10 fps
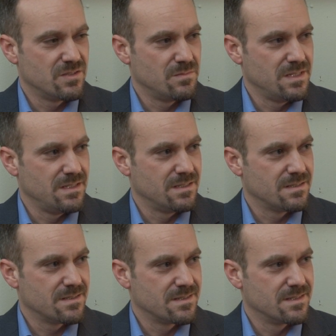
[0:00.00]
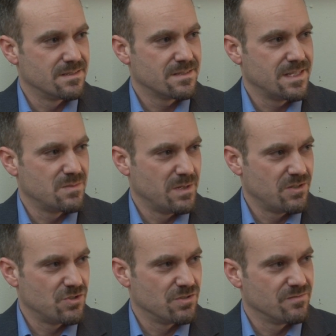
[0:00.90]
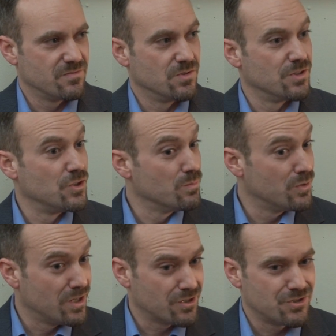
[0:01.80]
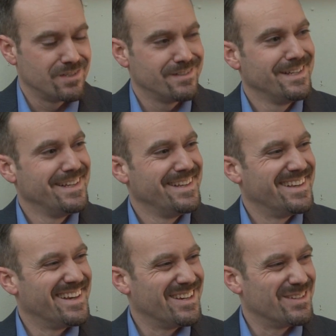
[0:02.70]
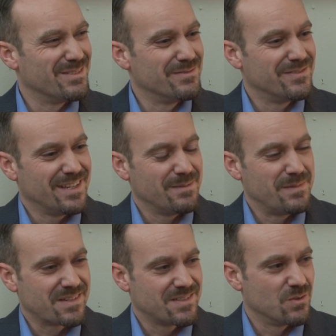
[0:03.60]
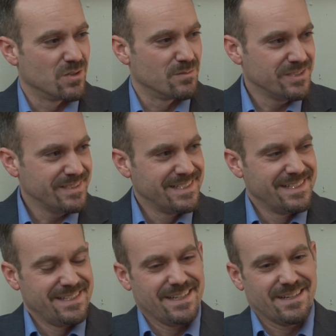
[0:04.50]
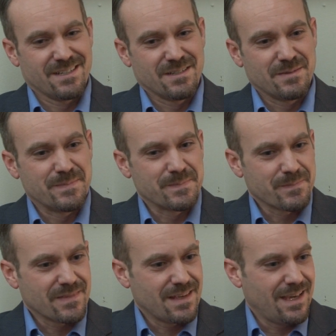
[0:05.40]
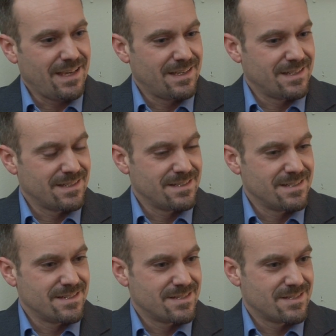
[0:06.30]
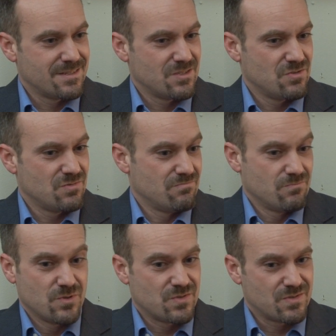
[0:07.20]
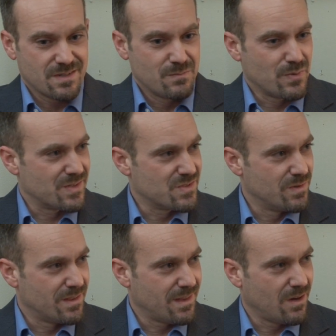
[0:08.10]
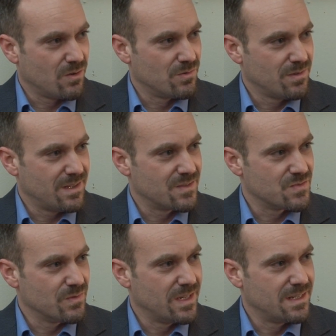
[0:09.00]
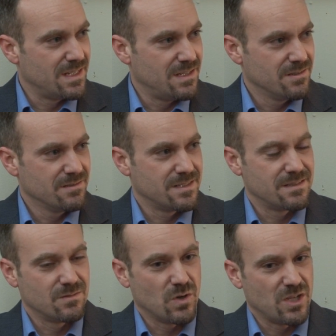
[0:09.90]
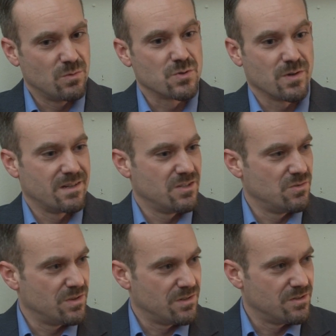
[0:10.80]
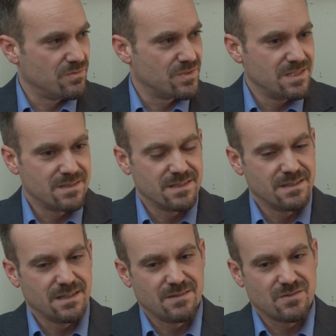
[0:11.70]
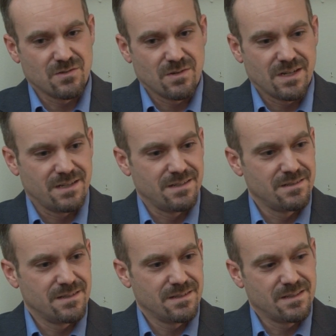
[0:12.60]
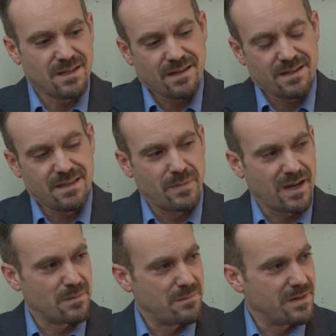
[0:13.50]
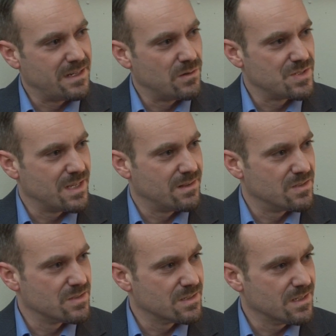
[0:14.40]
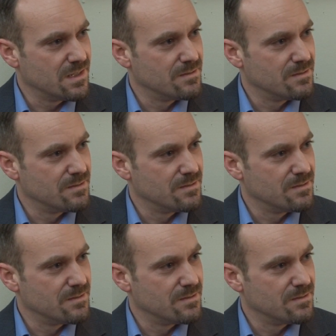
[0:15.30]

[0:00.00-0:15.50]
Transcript: to be an assistant stage manager for your production of Next to Normal. And was impressed with how things ran here and what you were trying to do with your new season. And so in the back of my mind, I always had this